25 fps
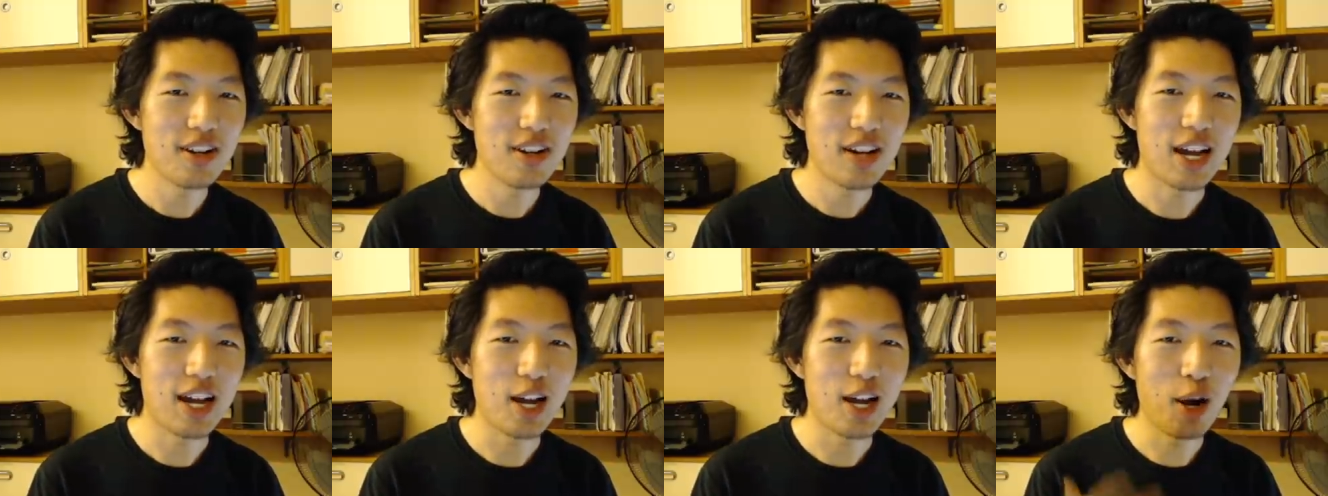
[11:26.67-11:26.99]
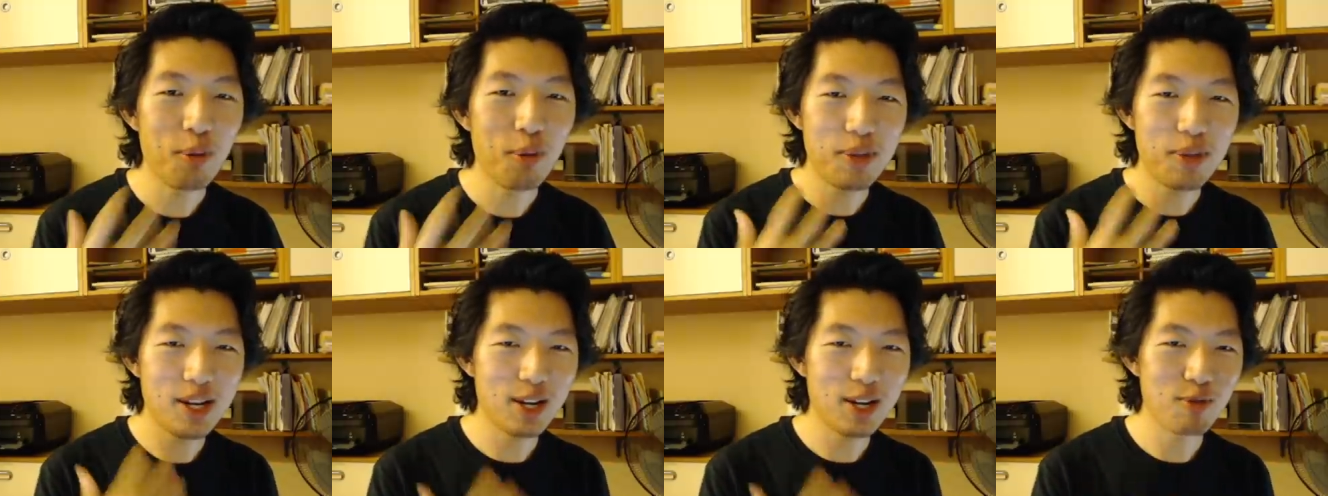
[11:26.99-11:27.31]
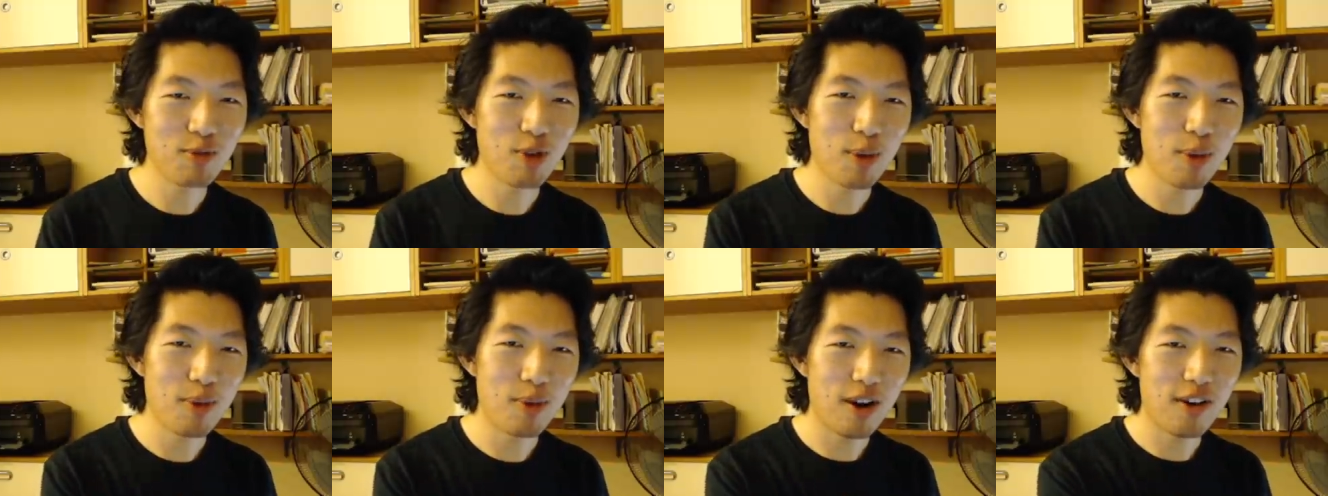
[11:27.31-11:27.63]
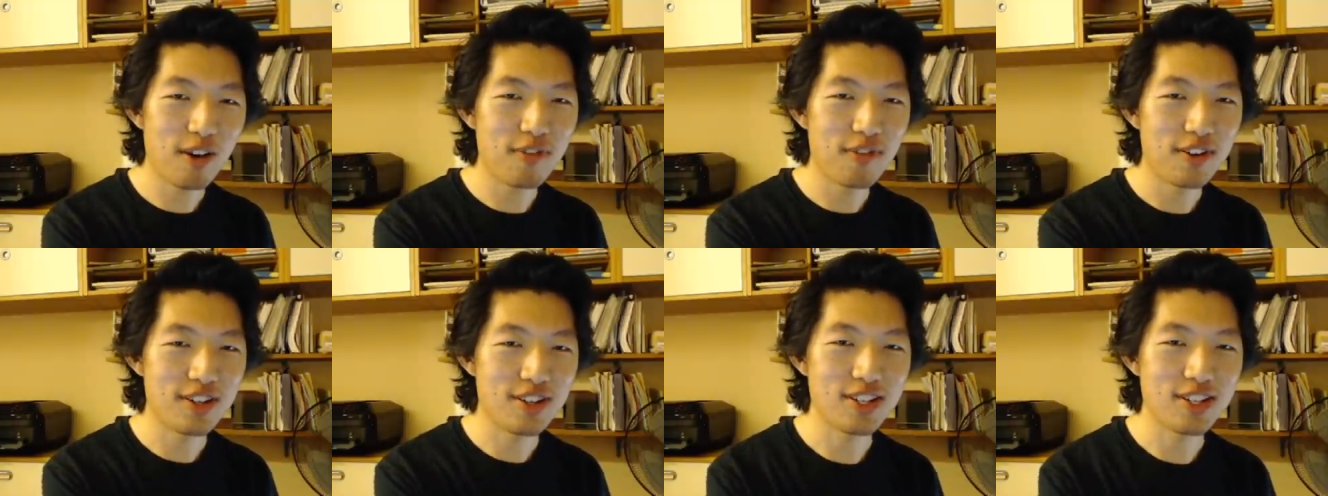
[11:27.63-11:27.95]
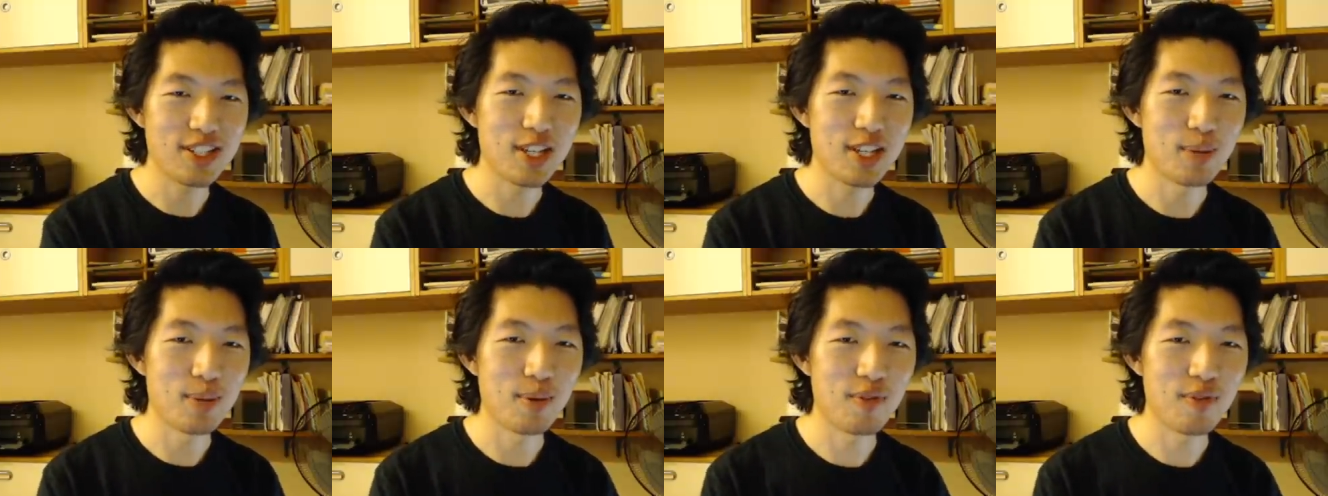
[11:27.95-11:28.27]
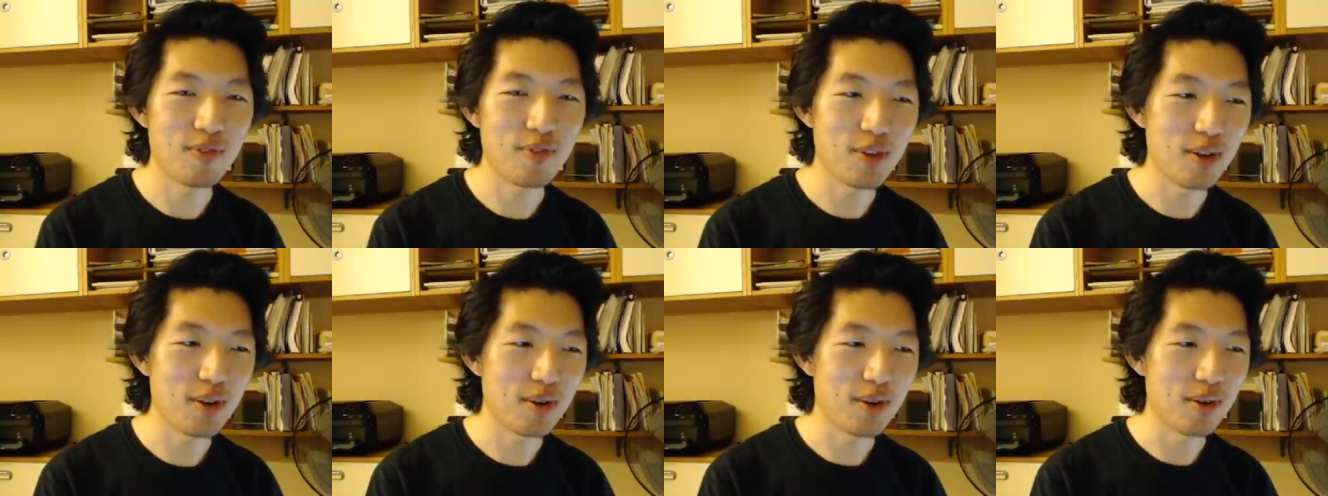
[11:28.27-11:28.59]
I hope that can rub off onto some
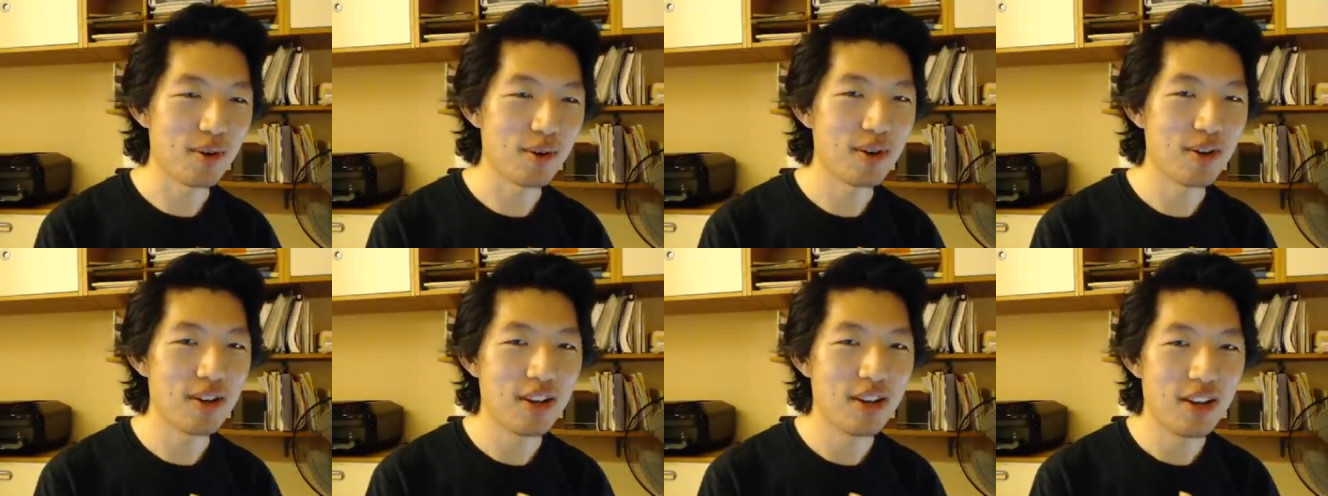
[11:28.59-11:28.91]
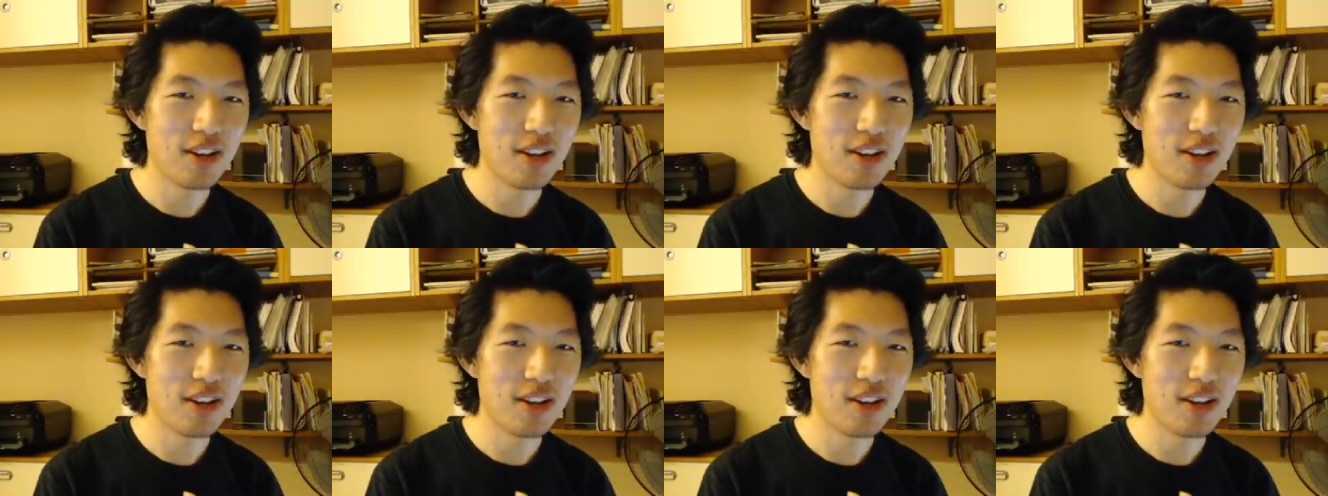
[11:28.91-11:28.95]
of you